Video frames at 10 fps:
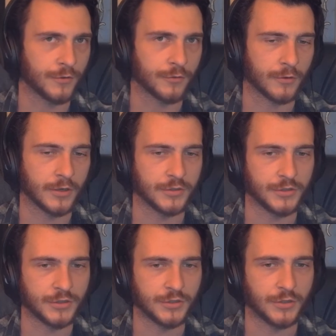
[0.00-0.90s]

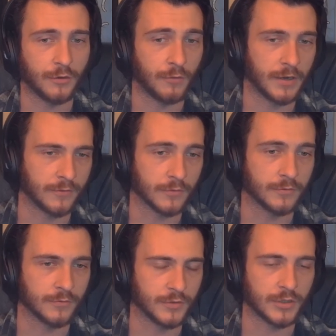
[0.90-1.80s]
grunge, you know, whatever
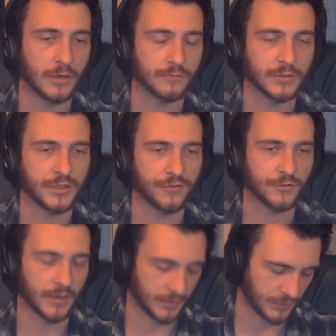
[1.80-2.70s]
genre she's
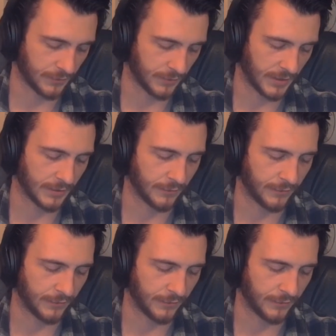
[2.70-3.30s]
trying to kind of